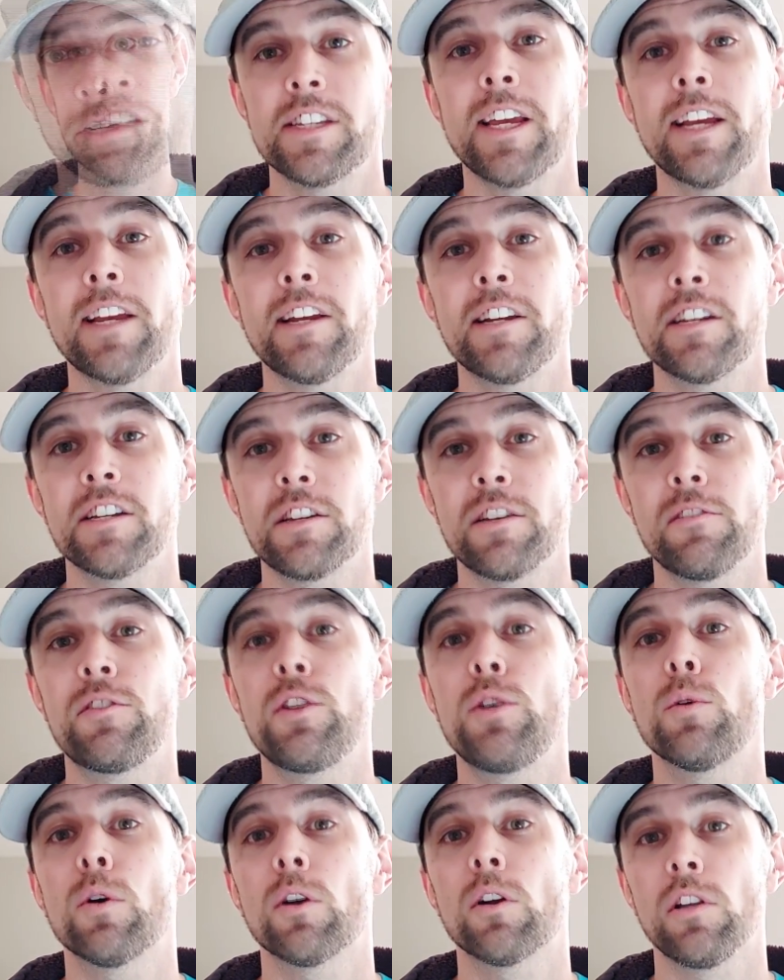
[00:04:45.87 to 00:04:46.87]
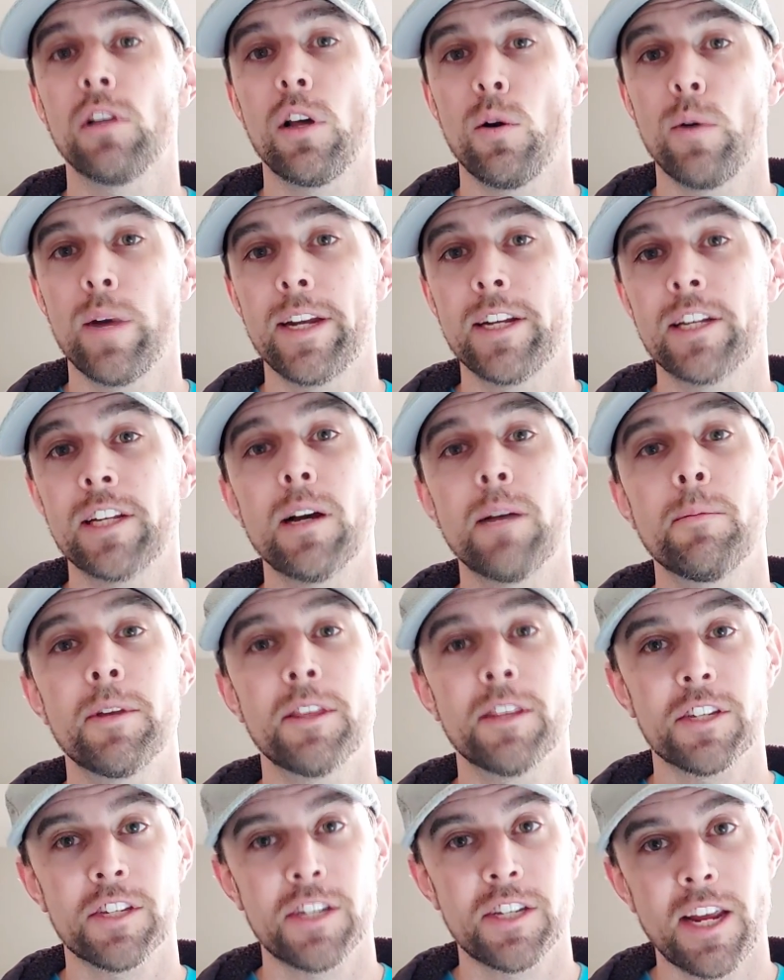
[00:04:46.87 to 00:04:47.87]
Second is if you are low income
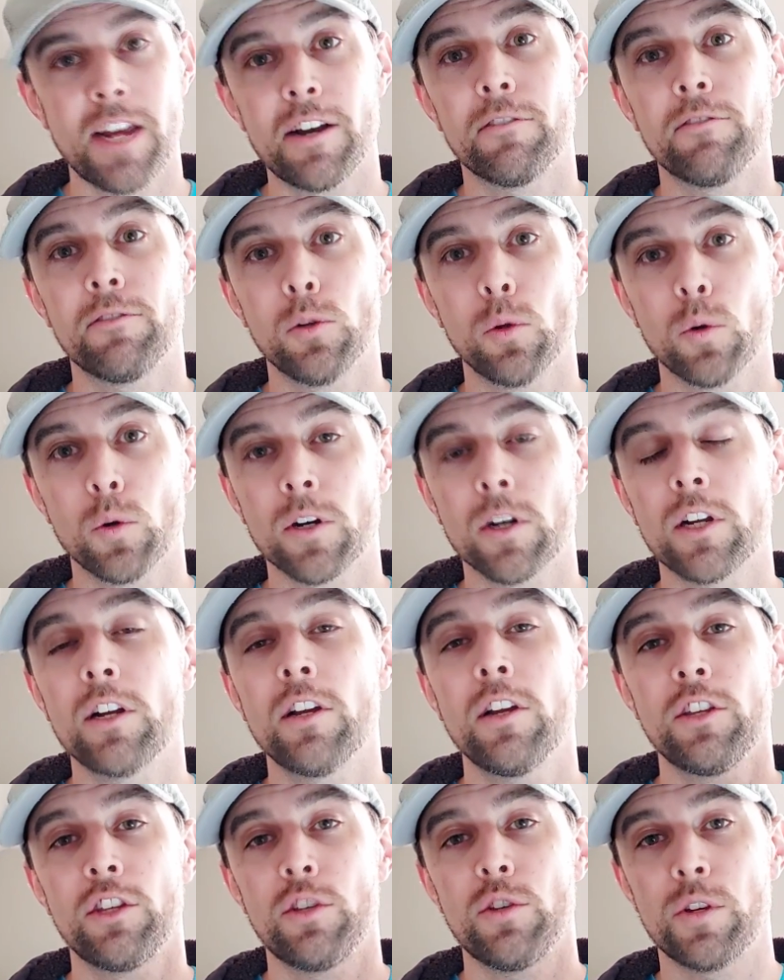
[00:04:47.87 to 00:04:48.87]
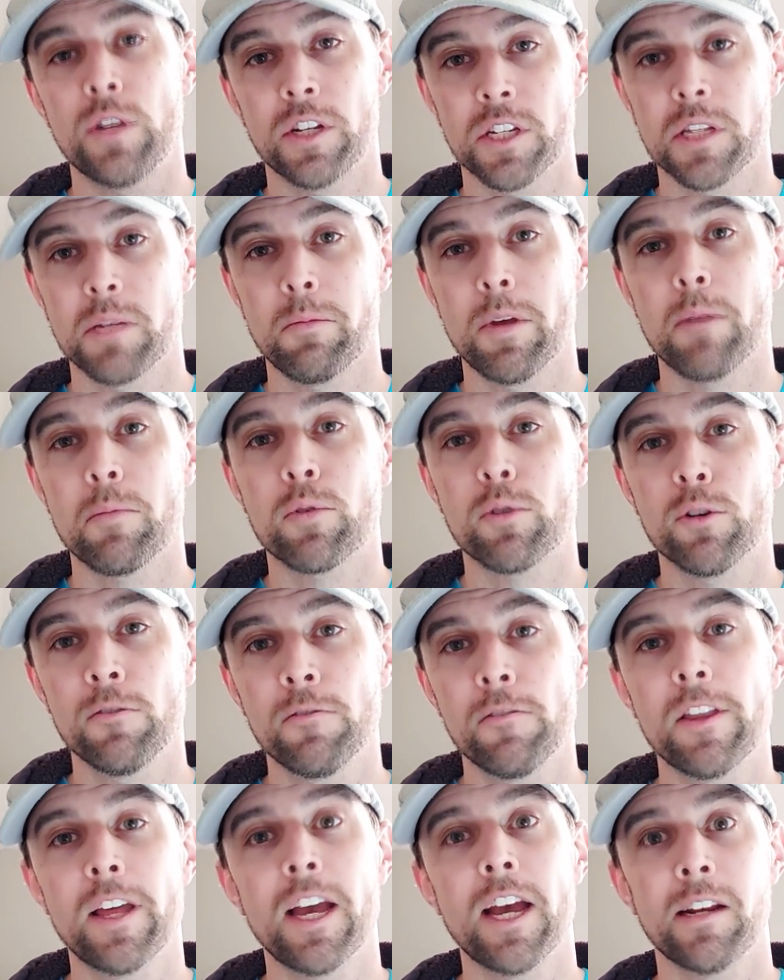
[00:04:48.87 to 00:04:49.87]
in the state of Florida, you can submit
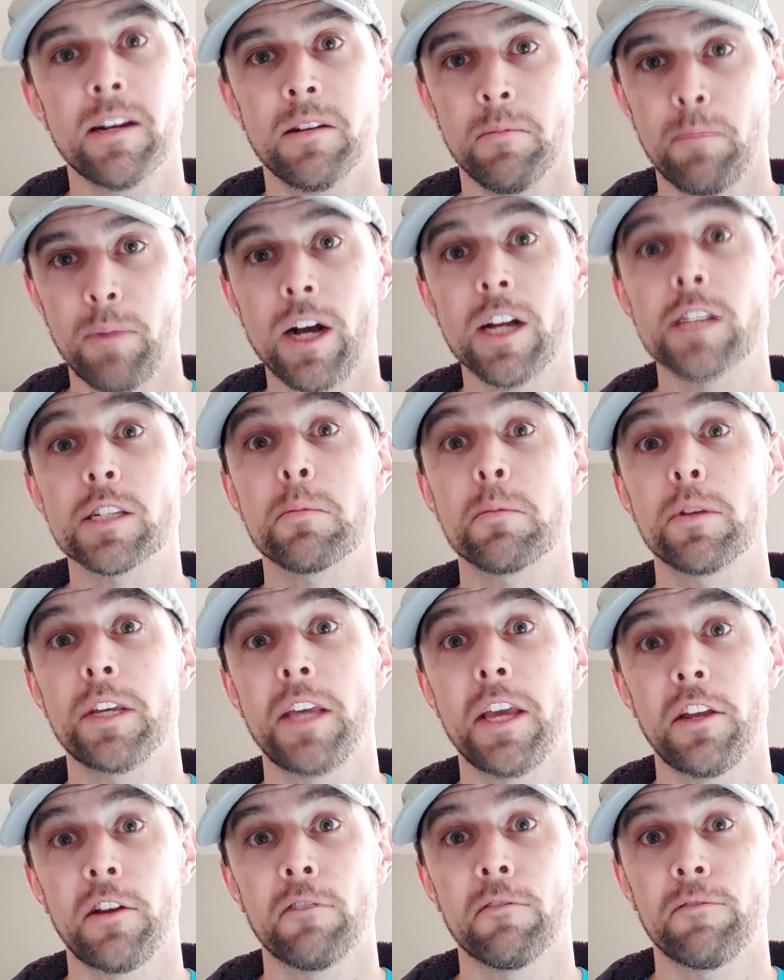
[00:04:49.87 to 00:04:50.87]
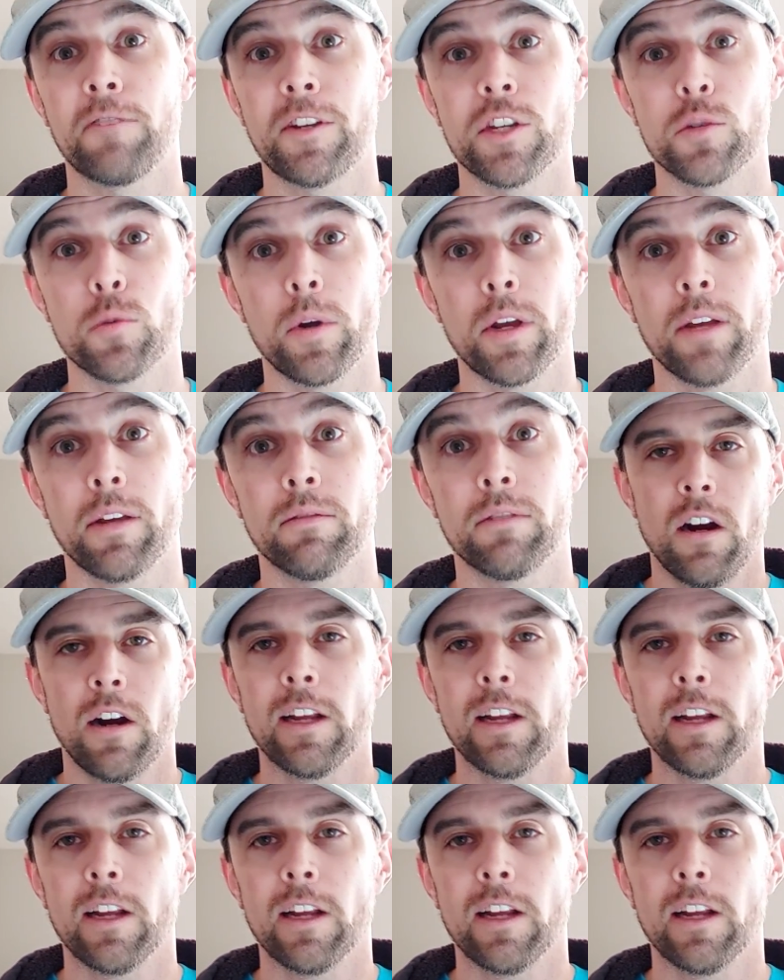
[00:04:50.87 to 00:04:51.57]
proof of that, possibly get your fees waived.